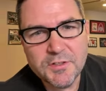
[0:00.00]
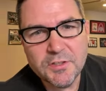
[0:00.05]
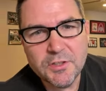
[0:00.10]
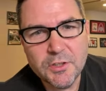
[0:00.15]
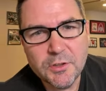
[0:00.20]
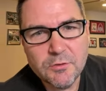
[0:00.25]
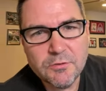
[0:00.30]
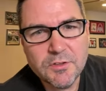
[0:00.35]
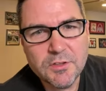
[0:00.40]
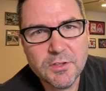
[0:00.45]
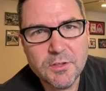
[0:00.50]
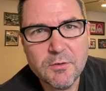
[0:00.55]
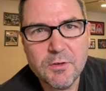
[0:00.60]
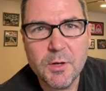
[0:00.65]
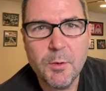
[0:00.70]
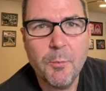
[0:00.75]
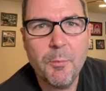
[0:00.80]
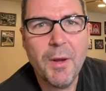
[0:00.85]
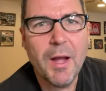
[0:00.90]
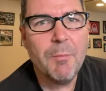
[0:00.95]
to you too, and
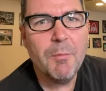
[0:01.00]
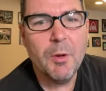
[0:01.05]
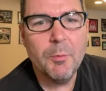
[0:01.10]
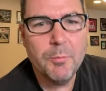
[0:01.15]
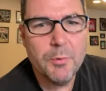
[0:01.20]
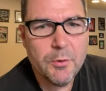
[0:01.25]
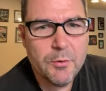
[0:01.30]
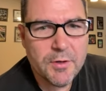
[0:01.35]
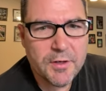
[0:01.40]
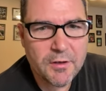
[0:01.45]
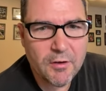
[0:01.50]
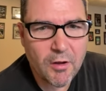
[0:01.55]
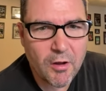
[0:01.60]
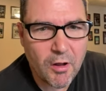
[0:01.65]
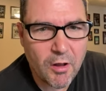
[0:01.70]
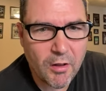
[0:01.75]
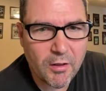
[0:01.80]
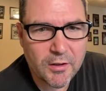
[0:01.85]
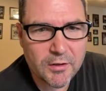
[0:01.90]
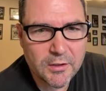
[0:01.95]
a Baba Booey to
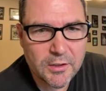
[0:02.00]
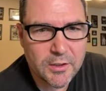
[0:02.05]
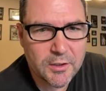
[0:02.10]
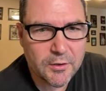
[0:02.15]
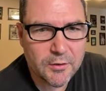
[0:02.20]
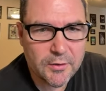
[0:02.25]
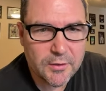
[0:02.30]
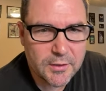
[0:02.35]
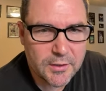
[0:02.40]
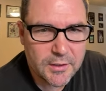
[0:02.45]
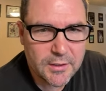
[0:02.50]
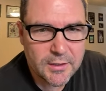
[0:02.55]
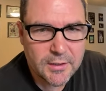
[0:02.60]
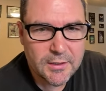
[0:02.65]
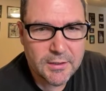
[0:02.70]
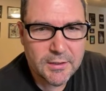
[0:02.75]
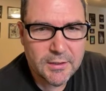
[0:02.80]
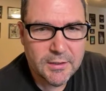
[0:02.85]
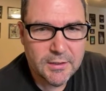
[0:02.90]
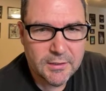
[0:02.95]
all. Hello.
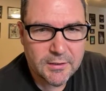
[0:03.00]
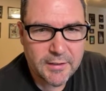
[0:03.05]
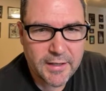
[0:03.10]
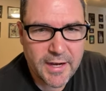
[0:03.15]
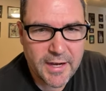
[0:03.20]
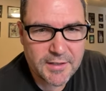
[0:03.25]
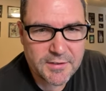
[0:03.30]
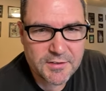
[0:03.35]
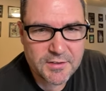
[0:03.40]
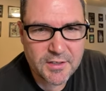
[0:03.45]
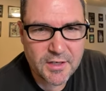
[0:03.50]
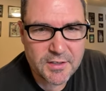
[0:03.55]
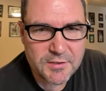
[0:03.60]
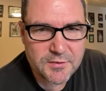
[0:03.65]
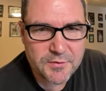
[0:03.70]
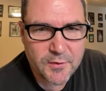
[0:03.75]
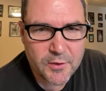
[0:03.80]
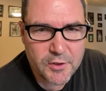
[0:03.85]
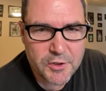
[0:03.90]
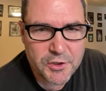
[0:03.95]
Lance says,
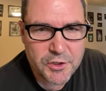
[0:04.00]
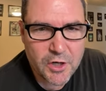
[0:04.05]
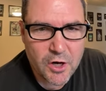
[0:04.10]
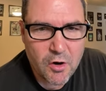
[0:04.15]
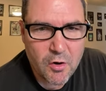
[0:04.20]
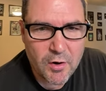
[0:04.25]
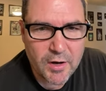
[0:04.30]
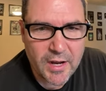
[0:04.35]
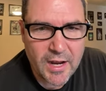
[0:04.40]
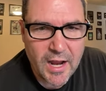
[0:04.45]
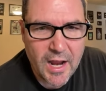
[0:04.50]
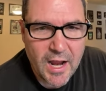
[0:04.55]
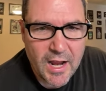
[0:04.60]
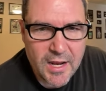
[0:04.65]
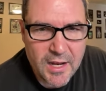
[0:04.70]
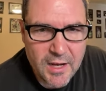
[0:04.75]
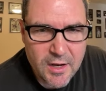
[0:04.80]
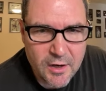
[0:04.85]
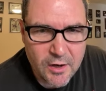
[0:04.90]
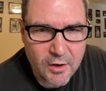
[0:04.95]
first show, a
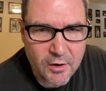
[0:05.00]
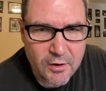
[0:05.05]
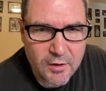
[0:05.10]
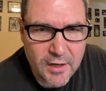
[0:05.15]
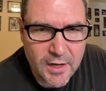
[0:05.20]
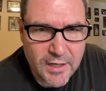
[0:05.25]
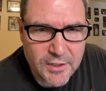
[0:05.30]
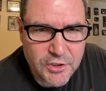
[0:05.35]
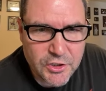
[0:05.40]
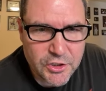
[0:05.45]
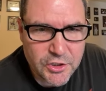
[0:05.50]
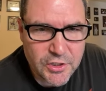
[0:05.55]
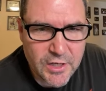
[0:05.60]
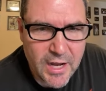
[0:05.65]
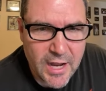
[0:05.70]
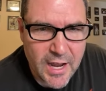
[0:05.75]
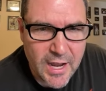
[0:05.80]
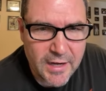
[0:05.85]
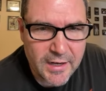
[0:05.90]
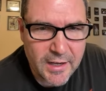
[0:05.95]
guy here got
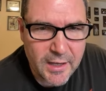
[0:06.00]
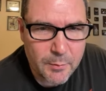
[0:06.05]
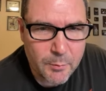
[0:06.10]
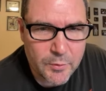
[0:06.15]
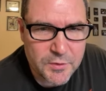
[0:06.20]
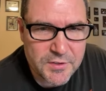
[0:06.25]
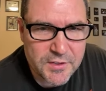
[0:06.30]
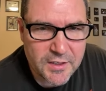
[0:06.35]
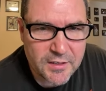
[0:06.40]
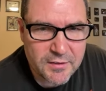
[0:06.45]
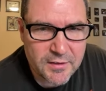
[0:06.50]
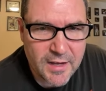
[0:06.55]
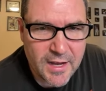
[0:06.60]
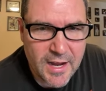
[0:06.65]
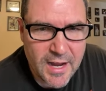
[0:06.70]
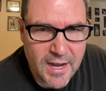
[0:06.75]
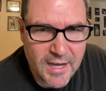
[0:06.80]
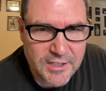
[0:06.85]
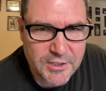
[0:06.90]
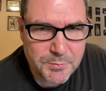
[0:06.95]
shot and was in the
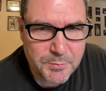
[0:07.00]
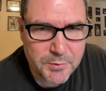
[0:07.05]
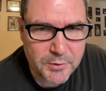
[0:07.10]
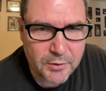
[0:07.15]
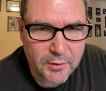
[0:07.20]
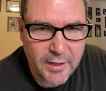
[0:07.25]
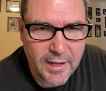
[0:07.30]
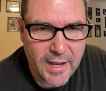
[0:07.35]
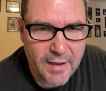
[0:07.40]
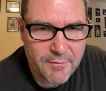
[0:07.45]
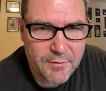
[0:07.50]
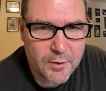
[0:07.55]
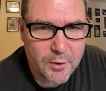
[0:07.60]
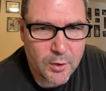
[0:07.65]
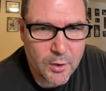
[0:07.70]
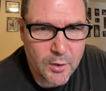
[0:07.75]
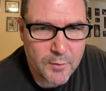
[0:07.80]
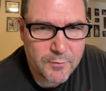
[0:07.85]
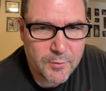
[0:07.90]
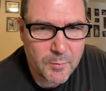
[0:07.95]
hospital. Haven't
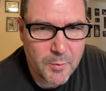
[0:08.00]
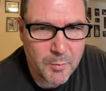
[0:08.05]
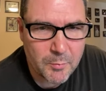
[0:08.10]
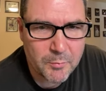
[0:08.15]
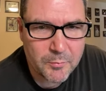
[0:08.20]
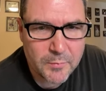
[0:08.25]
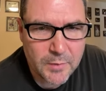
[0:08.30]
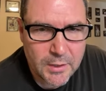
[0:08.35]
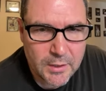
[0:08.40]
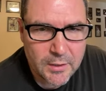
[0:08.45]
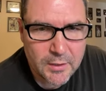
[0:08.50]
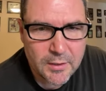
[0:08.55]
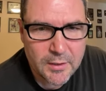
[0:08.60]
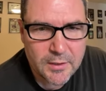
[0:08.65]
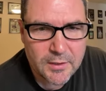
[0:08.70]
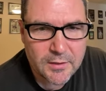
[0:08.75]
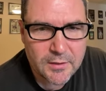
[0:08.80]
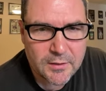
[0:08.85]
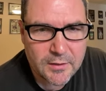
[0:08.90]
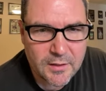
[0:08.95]
heard from him.
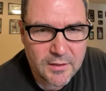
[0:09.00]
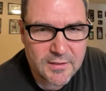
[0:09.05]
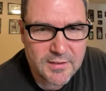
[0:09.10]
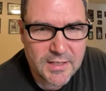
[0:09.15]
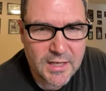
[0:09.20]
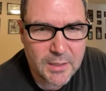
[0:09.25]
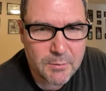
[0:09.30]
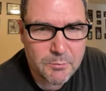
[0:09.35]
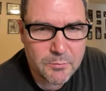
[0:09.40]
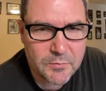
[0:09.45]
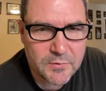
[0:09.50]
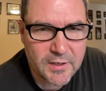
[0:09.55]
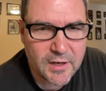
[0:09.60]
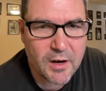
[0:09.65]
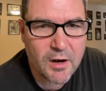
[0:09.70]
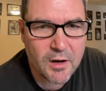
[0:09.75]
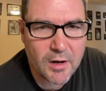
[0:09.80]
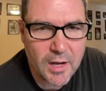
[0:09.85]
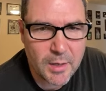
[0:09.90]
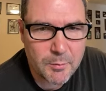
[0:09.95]
His name,
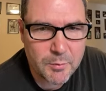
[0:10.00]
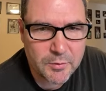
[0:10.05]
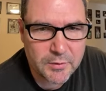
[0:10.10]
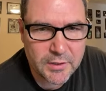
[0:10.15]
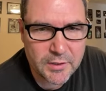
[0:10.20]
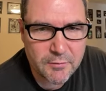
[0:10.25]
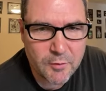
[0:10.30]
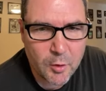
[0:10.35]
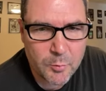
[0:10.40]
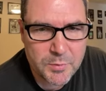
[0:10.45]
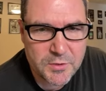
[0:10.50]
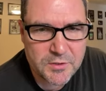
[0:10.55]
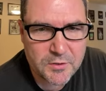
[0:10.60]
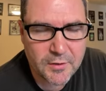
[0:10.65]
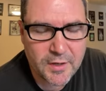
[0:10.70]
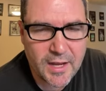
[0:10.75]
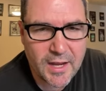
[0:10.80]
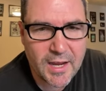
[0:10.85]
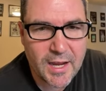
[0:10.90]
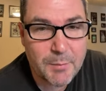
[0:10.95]
Darren, I believe. Hope he's
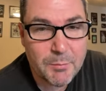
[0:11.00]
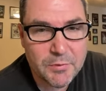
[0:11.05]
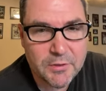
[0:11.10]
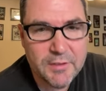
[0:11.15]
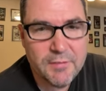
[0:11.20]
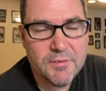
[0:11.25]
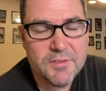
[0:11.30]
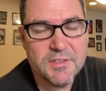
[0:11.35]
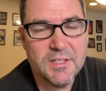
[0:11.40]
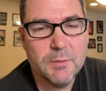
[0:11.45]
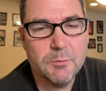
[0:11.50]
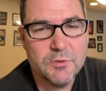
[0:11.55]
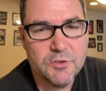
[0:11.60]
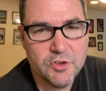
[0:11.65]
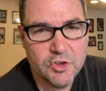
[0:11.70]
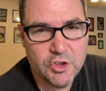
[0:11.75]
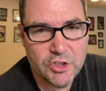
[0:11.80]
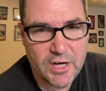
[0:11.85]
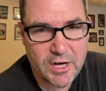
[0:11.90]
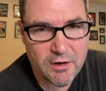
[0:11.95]
okay. I believe his name was
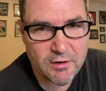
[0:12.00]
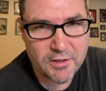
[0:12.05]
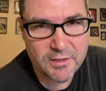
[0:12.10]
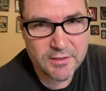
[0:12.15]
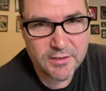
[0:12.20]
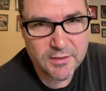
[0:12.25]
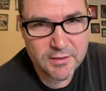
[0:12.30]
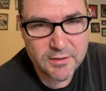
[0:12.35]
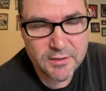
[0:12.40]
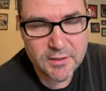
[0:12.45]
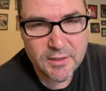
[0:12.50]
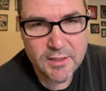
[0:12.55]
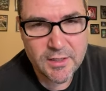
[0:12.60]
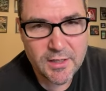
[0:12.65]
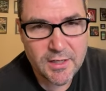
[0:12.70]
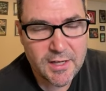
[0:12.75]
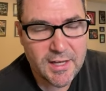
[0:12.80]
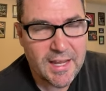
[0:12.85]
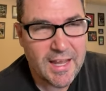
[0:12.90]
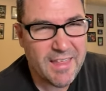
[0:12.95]
Jared.
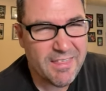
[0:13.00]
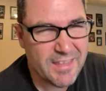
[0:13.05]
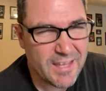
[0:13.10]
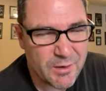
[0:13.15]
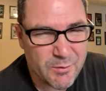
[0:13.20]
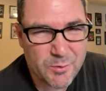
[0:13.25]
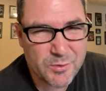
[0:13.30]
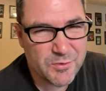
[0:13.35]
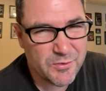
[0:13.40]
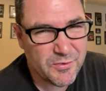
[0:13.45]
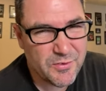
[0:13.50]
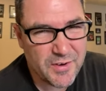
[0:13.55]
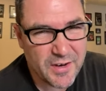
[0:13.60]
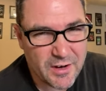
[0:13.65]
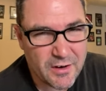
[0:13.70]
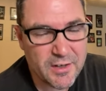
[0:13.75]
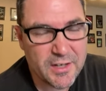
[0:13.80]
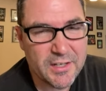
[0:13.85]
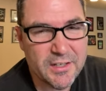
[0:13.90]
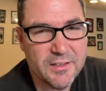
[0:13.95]
And that was
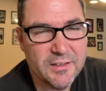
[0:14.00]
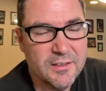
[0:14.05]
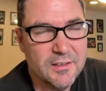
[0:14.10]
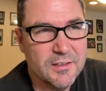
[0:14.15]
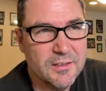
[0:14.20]
very